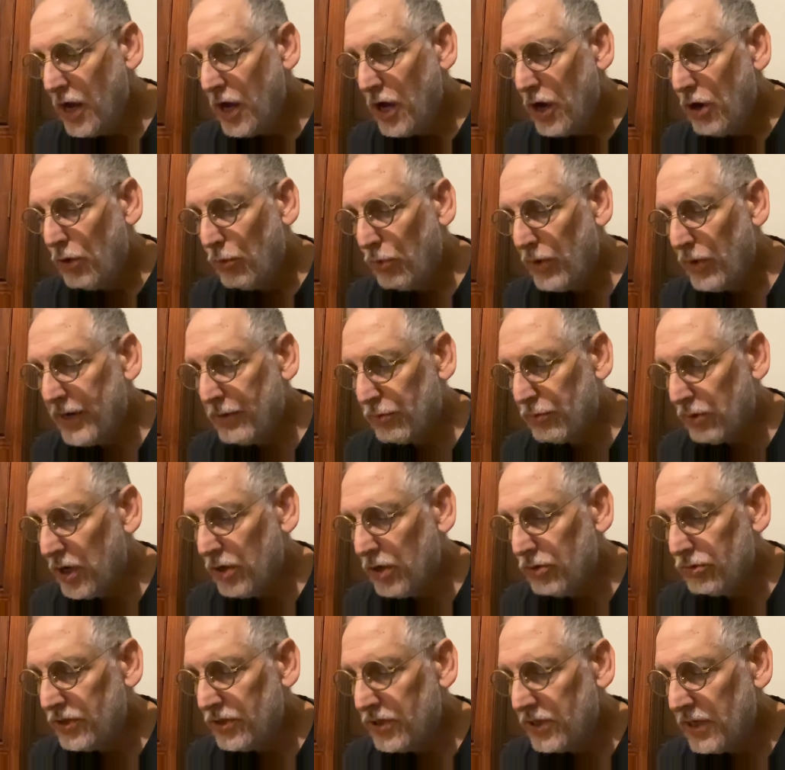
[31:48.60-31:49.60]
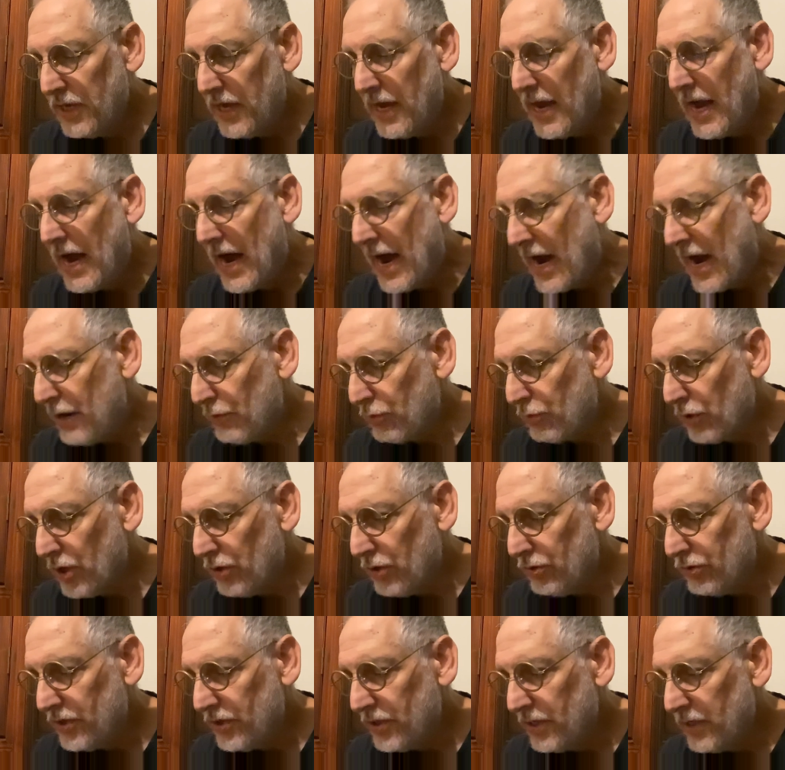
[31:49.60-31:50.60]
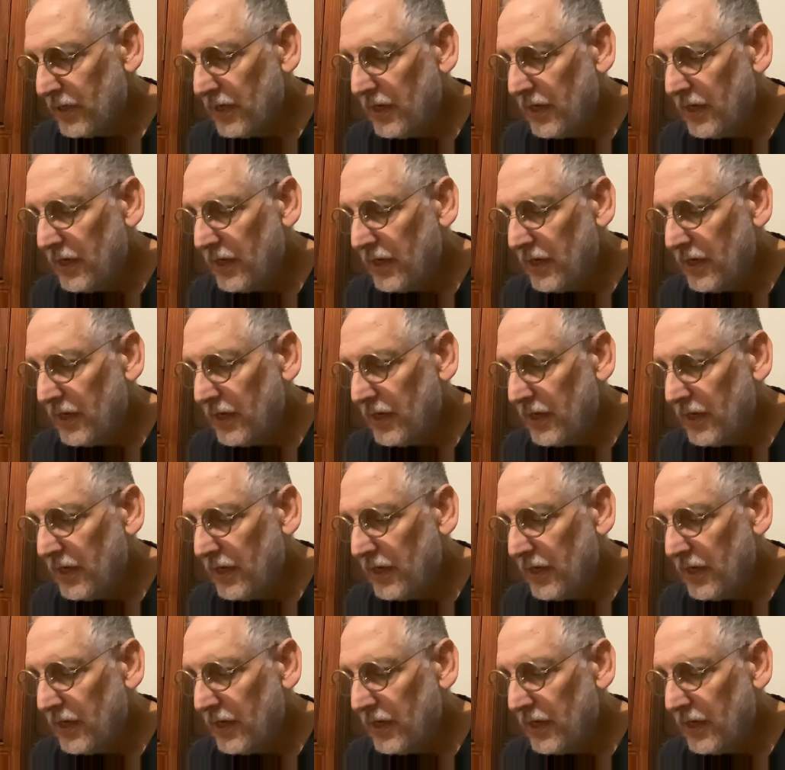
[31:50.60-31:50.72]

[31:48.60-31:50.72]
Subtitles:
I wrote,